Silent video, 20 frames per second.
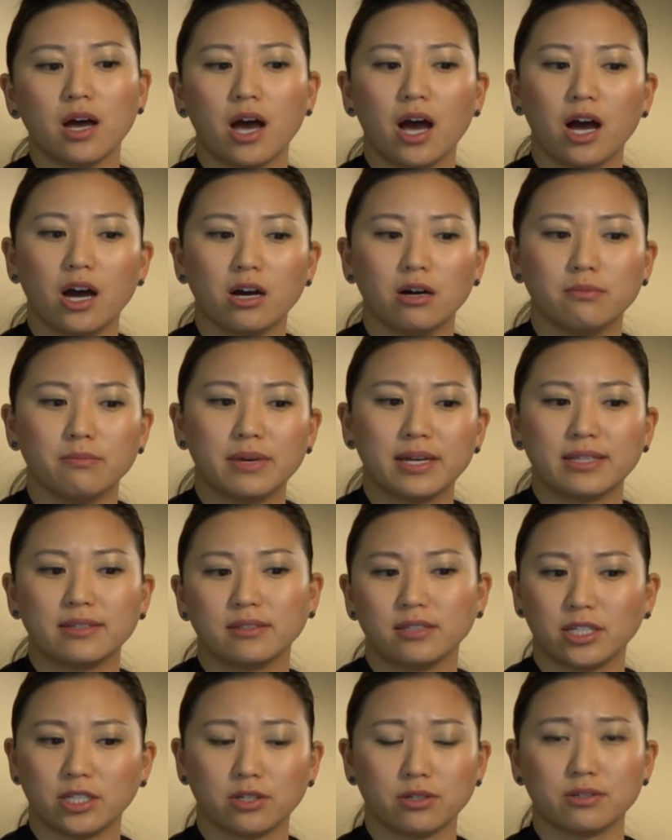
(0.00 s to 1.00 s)

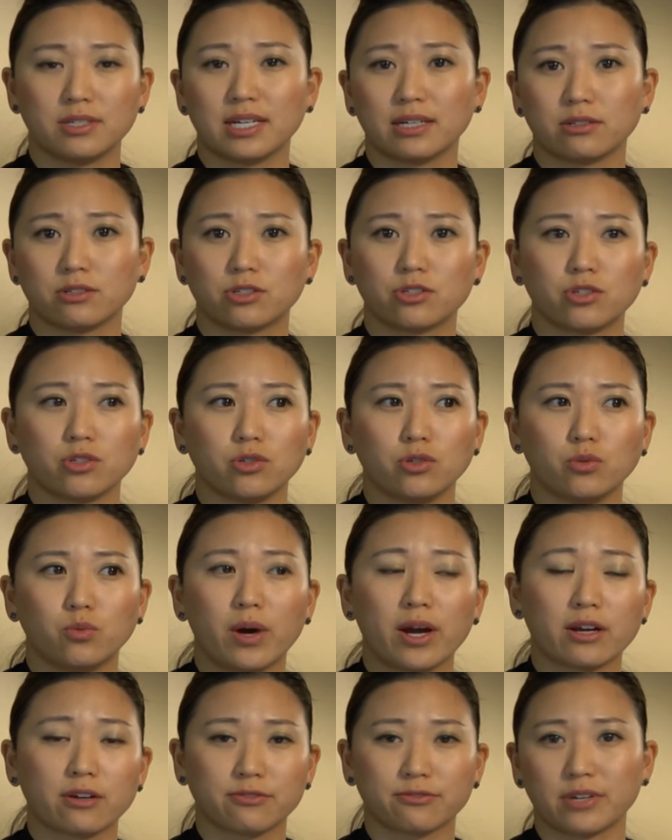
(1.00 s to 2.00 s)
and down to
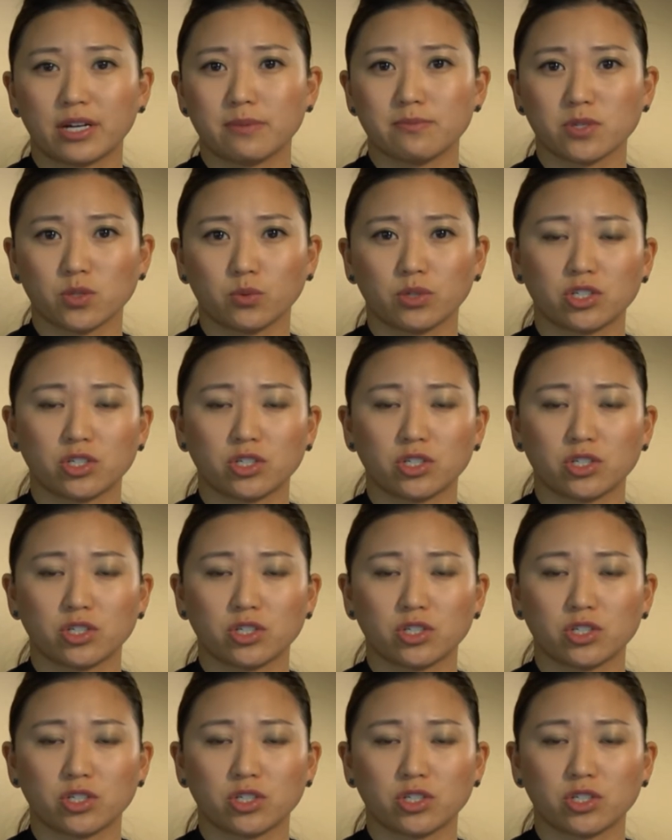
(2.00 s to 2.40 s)
wireframes,